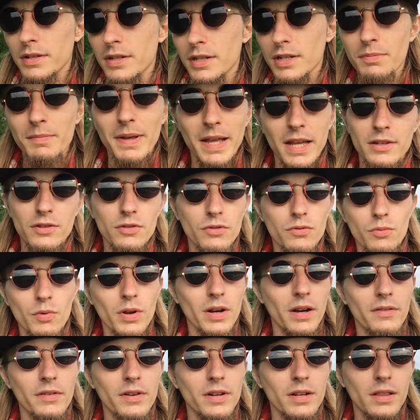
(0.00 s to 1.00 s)
dismantled,
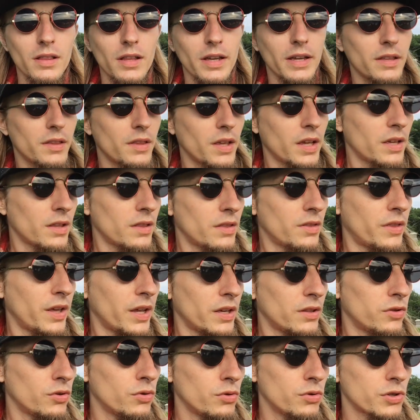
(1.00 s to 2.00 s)
whatever. Like, they
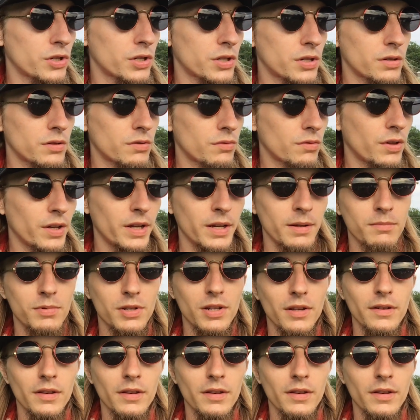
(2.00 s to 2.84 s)
they lose limbs,